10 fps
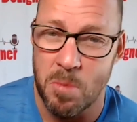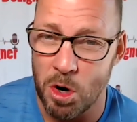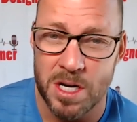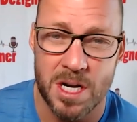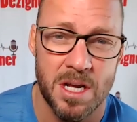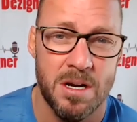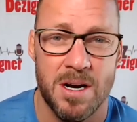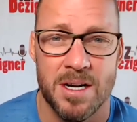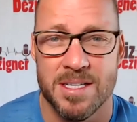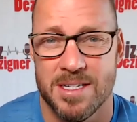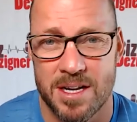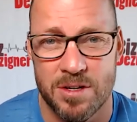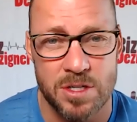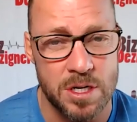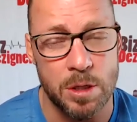marketing costs,
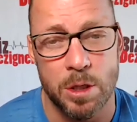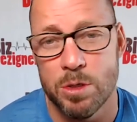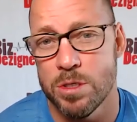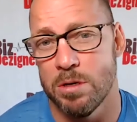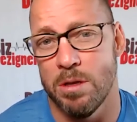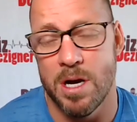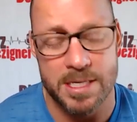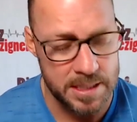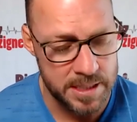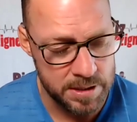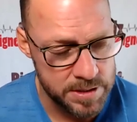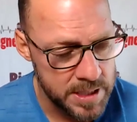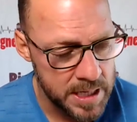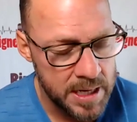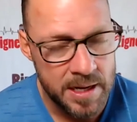sales to close their loss leaders,